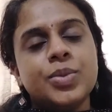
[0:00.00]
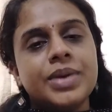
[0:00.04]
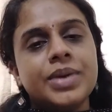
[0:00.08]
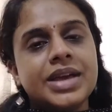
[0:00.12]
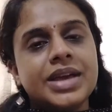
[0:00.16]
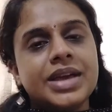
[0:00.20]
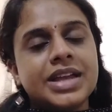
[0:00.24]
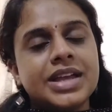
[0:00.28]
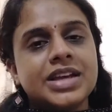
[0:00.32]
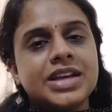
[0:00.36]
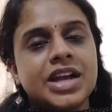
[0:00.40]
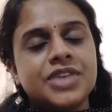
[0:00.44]
you
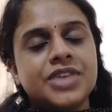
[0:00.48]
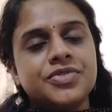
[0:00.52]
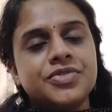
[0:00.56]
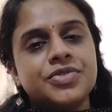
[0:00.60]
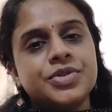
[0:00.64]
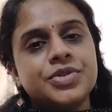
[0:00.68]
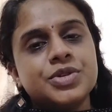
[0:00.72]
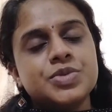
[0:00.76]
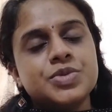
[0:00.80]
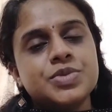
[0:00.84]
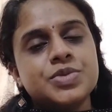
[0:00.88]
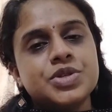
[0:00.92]
may get
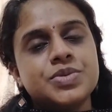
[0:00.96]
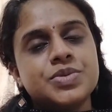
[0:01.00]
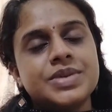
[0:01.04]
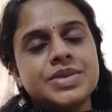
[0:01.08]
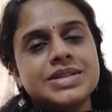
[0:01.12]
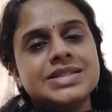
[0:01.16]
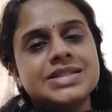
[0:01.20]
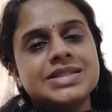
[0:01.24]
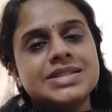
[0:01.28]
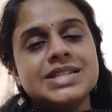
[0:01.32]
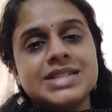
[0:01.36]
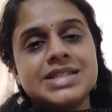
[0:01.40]
confused
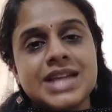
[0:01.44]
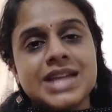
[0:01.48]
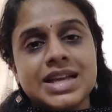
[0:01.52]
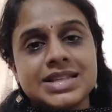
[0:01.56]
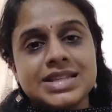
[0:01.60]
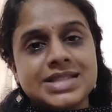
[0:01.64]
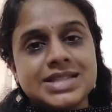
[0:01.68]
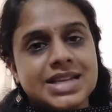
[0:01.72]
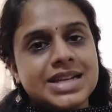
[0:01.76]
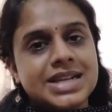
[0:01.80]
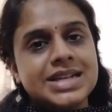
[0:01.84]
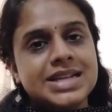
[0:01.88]
between
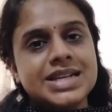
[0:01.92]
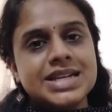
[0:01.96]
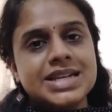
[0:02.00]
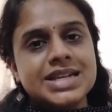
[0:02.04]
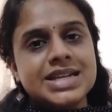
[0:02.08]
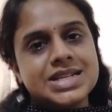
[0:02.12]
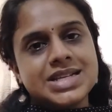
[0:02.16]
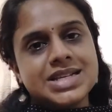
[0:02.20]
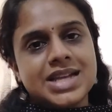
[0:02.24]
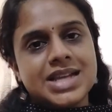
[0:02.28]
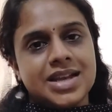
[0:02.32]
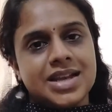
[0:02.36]
syntax and
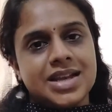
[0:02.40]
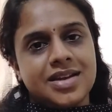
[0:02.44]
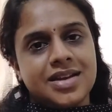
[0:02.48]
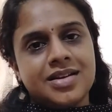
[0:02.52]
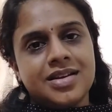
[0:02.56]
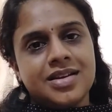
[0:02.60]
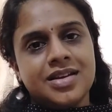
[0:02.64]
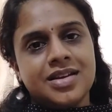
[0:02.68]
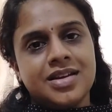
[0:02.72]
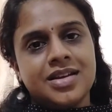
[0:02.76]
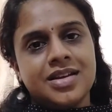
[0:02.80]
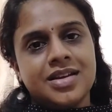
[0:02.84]

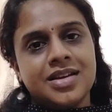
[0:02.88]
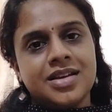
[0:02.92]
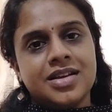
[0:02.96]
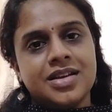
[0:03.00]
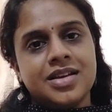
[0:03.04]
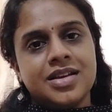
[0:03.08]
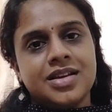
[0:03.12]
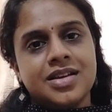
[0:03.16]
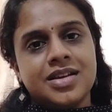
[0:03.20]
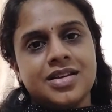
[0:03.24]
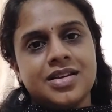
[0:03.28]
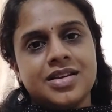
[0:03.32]
diction.
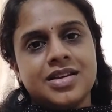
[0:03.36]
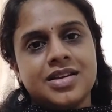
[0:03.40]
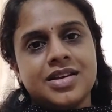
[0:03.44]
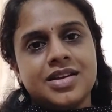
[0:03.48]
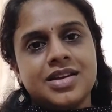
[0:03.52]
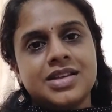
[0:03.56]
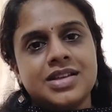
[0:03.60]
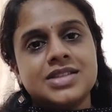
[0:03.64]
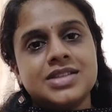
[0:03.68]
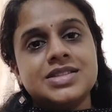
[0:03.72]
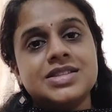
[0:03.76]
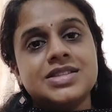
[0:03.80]

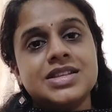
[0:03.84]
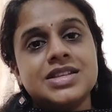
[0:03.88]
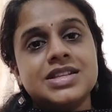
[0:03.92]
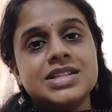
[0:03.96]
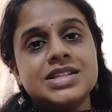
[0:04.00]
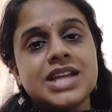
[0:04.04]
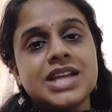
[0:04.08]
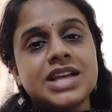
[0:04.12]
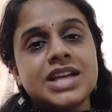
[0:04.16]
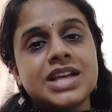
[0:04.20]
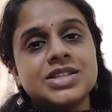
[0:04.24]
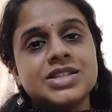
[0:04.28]
Is
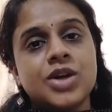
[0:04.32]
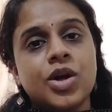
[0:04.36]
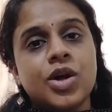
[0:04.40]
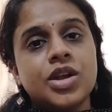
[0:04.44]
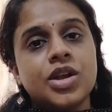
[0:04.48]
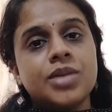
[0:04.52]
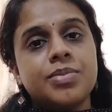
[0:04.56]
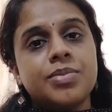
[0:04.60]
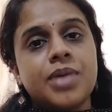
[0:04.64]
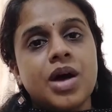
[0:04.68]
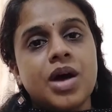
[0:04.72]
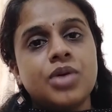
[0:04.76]
syntax
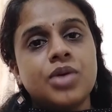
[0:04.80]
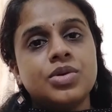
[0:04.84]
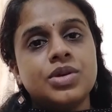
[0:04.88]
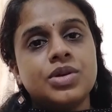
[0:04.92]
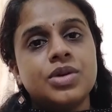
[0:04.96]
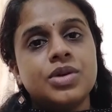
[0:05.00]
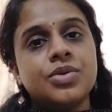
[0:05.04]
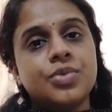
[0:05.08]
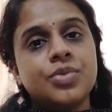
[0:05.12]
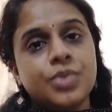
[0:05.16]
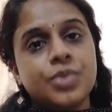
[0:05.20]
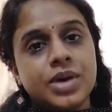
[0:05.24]
all
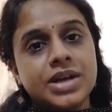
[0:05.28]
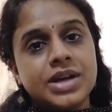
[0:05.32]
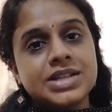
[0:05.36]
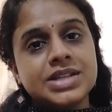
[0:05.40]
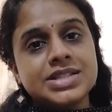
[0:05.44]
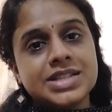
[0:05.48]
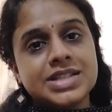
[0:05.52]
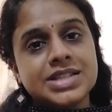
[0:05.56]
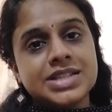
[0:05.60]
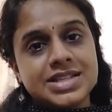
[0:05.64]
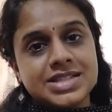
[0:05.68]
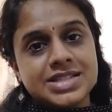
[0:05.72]
about
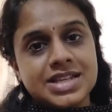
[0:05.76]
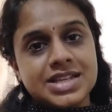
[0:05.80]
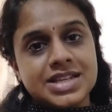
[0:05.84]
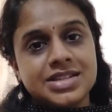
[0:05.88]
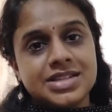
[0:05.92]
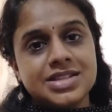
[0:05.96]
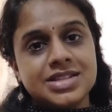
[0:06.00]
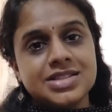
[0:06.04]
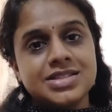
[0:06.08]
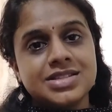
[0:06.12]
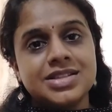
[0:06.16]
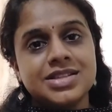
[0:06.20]
words in a
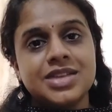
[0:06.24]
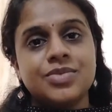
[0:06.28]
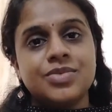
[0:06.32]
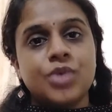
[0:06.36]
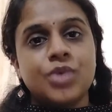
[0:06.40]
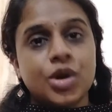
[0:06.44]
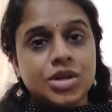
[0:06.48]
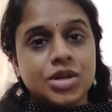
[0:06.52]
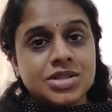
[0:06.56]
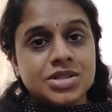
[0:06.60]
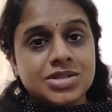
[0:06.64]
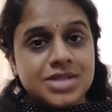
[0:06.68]
sentence?
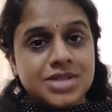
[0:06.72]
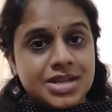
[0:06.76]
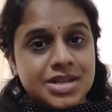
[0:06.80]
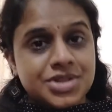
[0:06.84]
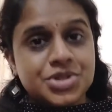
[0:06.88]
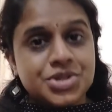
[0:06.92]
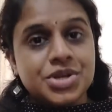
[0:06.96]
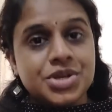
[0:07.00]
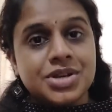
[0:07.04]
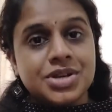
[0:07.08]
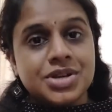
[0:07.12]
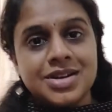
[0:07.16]
Then what is
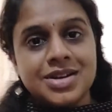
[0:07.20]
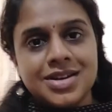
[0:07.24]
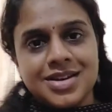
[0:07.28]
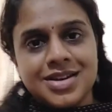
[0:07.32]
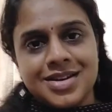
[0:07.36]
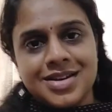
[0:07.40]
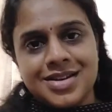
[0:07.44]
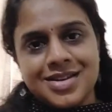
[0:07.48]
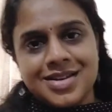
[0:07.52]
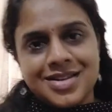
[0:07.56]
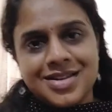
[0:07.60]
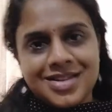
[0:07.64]
diction?
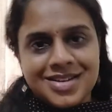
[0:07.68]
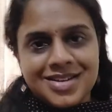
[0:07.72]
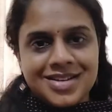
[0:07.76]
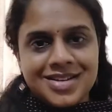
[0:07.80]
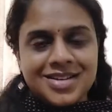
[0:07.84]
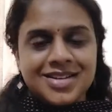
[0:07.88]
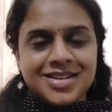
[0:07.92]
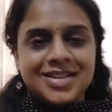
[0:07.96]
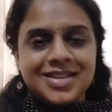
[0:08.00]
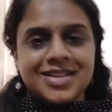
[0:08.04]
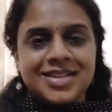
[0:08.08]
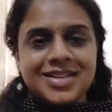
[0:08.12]

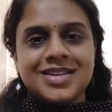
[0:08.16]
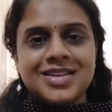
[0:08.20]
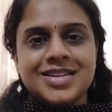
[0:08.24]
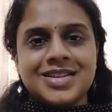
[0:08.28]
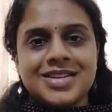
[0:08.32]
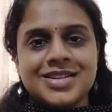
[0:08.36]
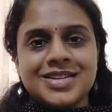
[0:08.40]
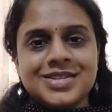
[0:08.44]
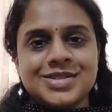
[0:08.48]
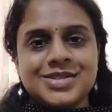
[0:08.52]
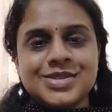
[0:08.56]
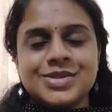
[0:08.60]

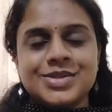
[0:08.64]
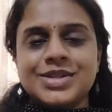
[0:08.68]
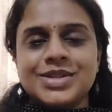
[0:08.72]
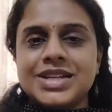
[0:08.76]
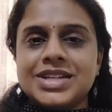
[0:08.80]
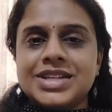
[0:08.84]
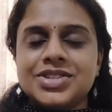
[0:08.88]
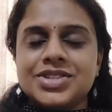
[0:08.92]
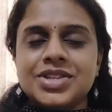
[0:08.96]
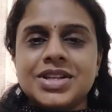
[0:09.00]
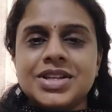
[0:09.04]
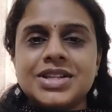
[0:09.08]
So
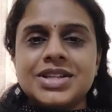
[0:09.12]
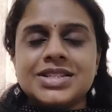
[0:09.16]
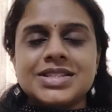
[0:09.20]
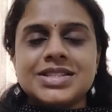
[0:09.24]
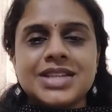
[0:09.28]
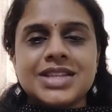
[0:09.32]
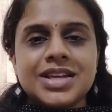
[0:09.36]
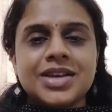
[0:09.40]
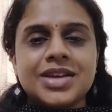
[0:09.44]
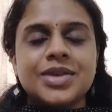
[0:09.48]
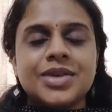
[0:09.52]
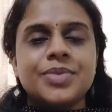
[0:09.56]
diction
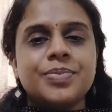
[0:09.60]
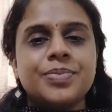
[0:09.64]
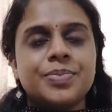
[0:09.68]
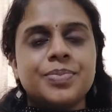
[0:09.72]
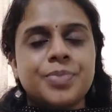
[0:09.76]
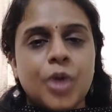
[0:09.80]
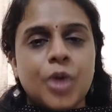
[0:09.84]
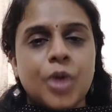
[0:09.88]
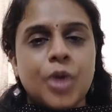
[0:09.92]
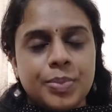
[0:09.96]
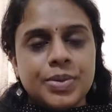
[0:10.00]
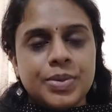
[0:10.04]
is
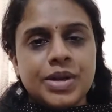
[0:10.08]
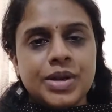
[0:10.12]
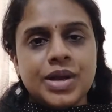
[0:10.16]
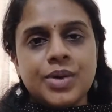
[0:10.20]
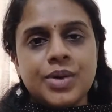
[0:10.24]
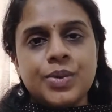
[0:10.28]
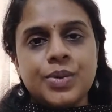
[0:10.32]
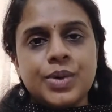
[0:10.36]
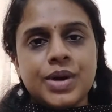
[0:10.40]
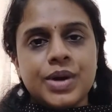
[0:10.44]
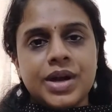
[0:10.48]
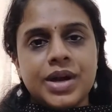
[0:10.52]
a
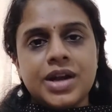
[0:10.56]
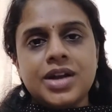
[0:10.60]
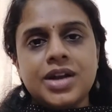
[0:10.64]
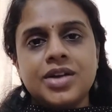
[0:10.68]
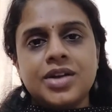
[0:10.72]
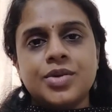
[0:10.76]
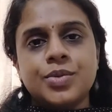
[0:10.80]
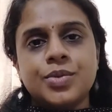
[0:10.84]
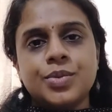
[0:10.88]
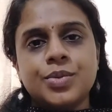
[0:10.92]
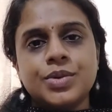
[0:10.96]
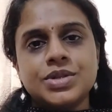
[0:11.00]
popular
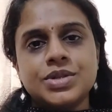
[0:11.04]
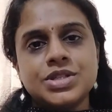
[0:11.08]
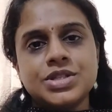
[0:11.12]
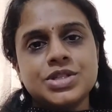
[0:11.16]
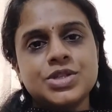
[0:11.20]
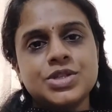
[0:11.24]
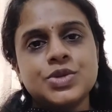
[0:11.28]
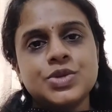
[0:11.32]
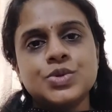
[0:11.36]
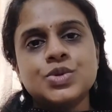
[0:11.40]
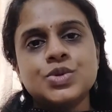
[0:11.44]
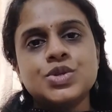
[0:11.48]
word
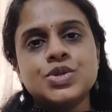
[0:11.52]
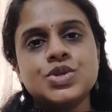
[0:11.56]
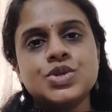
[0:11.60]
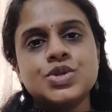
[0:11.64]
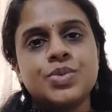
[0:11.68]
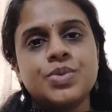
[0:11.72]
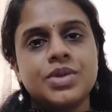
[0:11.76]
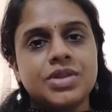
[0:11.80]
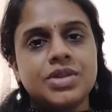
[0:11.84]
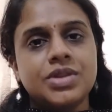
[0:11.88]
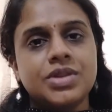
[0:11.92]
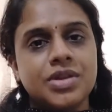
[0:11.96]
which is
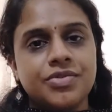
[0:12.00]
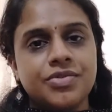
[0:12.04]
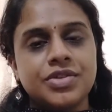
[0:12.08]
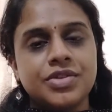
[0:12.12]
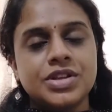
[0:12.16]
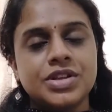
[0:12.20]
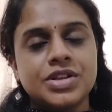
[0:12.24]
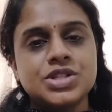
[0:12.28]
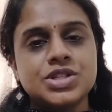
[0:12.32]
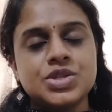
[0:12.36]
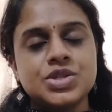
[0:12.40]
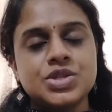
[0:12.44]
used with
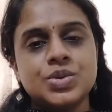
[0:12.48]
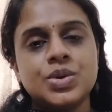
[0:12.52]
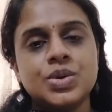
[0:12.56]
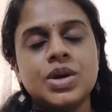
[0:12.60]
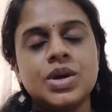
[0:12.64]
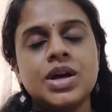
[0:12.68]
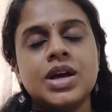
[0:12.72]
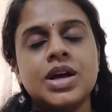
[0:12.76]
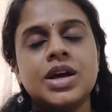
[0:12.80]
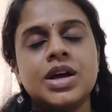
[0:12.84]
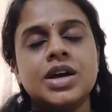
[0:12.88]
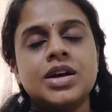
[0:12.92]
reference
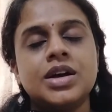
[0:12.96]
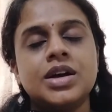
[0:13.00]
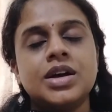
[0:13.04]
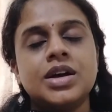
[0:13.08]
to